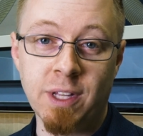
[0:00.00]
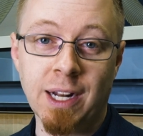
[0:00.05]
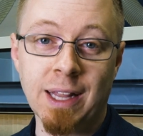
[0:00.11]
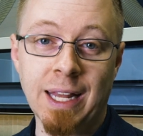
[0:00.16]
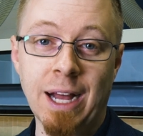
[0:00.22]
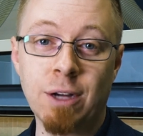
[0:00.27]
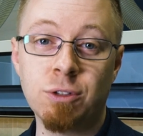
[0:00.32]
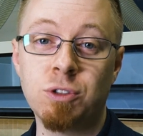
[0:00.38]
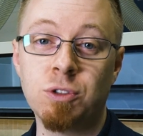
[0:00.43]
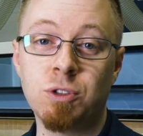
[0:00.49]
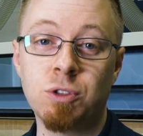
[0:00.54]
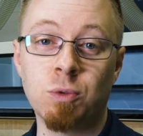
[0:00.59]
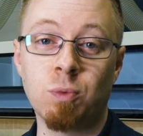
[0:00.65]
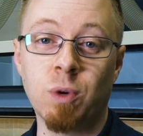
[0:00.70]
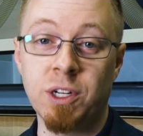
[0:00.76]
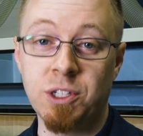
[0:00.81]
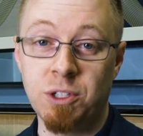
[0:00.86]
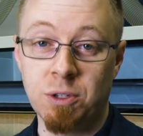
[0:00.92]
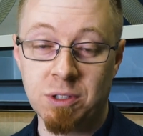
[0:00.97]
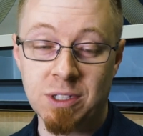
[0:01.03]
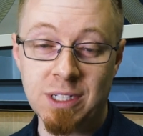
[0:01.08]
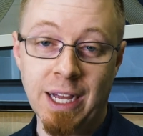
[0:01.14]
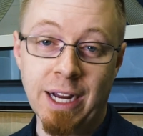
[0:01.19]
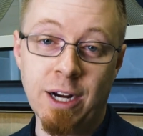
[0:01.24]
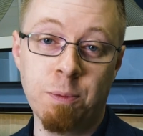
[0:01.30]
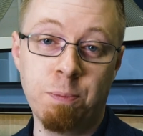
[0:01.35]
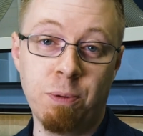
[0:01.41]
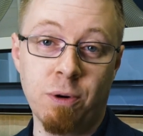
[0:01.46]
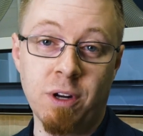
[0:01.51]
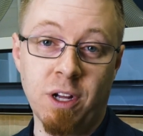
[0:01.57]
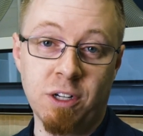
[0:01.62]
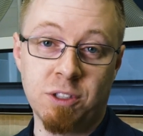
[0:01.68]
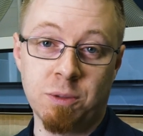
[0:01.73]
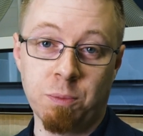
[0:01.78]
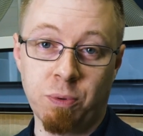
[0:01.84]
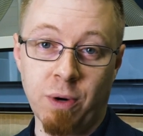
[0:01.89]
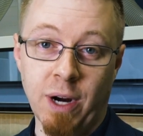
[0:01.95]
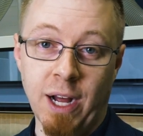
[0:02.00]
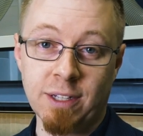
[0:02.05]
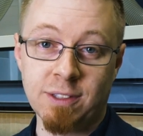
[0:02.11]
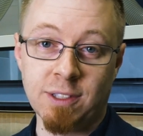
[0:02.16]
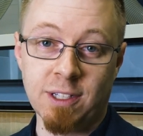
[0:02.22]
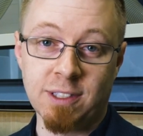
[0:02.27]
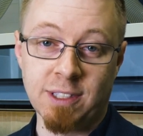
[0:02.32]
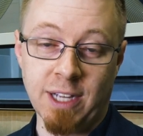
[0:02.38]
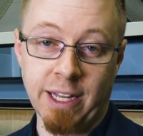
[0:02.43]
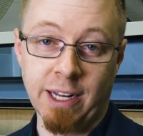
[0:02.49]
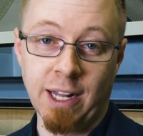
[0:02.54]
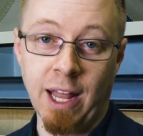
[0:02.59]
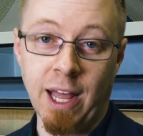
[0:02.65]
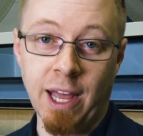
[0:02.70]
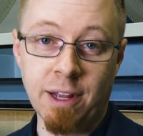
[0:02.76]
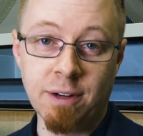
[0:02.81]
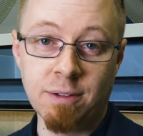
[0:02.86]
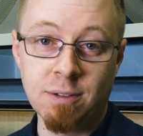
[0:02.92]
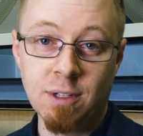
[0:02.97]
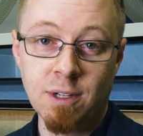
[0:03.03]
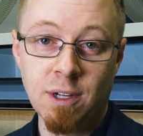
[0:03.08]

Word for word: that allows you to run your entire production process online.